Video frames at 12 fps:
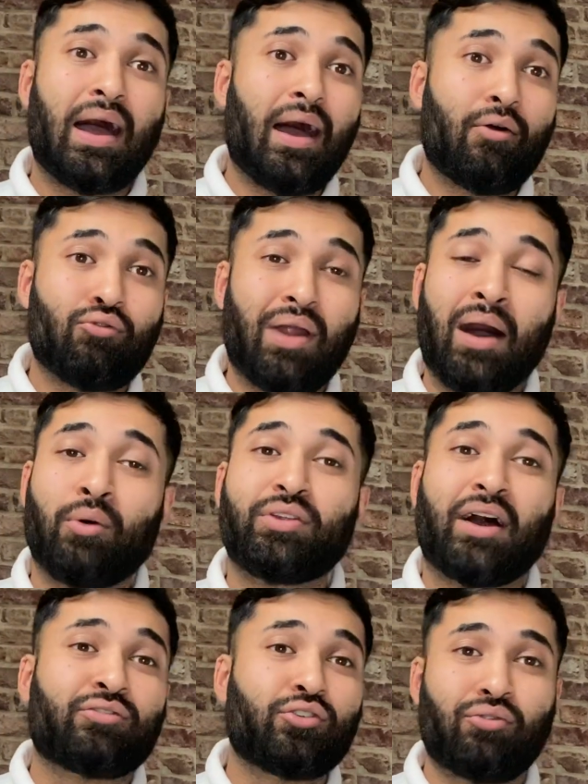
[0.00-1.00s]
round
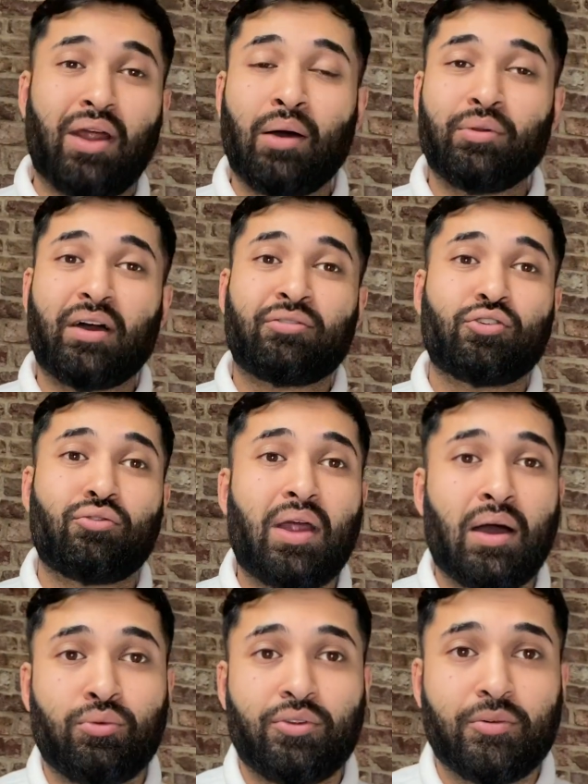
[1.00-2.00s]
after round after
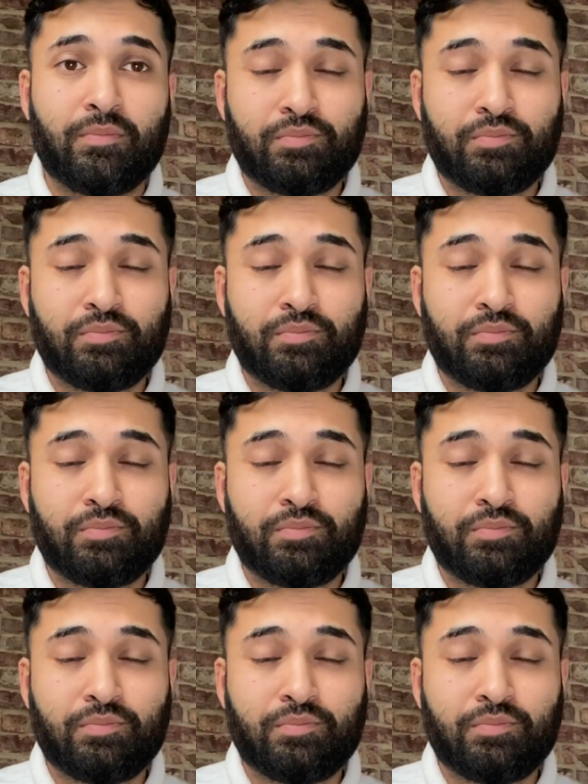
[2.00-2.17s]
round.